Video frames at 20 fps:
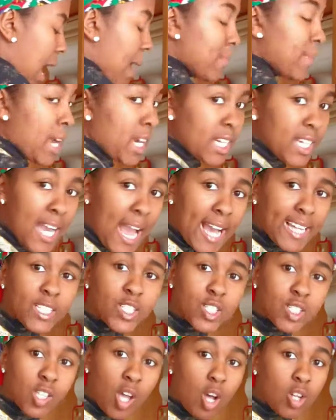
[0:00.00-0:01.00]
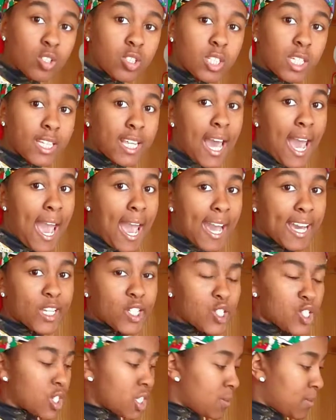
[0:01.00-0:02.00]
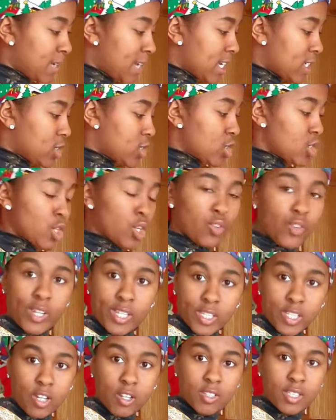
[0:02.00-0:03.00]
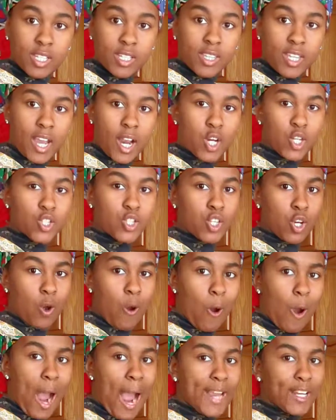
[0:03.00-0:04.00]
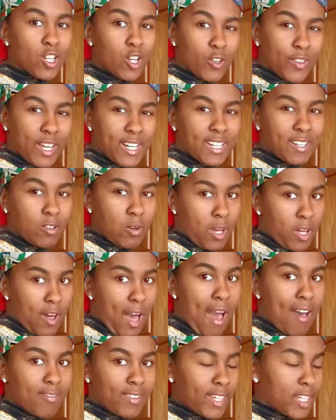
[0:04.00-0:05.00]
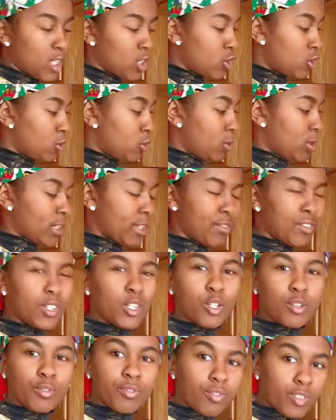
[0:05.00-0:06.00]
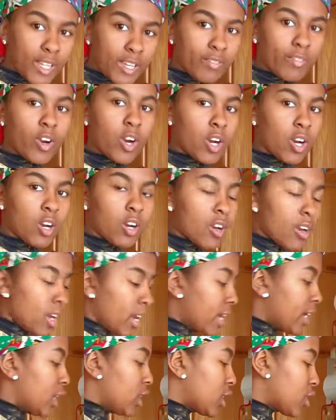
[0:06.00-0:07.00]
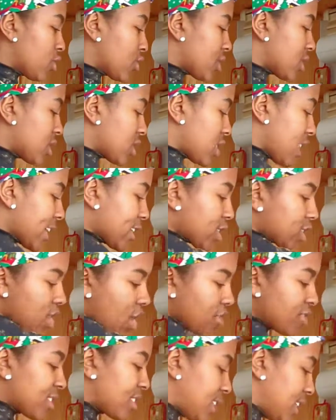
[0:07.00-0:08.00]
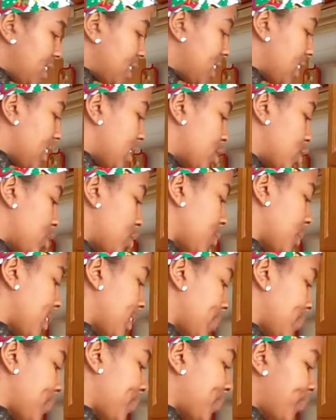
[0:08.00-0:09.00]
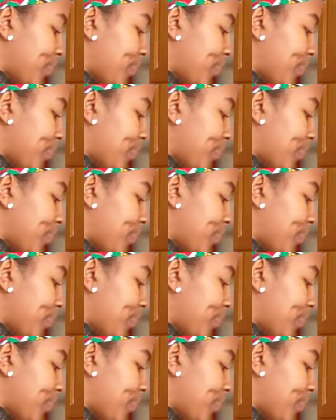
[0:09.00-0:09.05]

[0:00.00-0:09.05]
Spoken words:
I'm not going to add salt to the eggs just because the chorizo's in there, so I know that it'll have like a little, it'll give you a little flavor and a little like salt seasoning to it.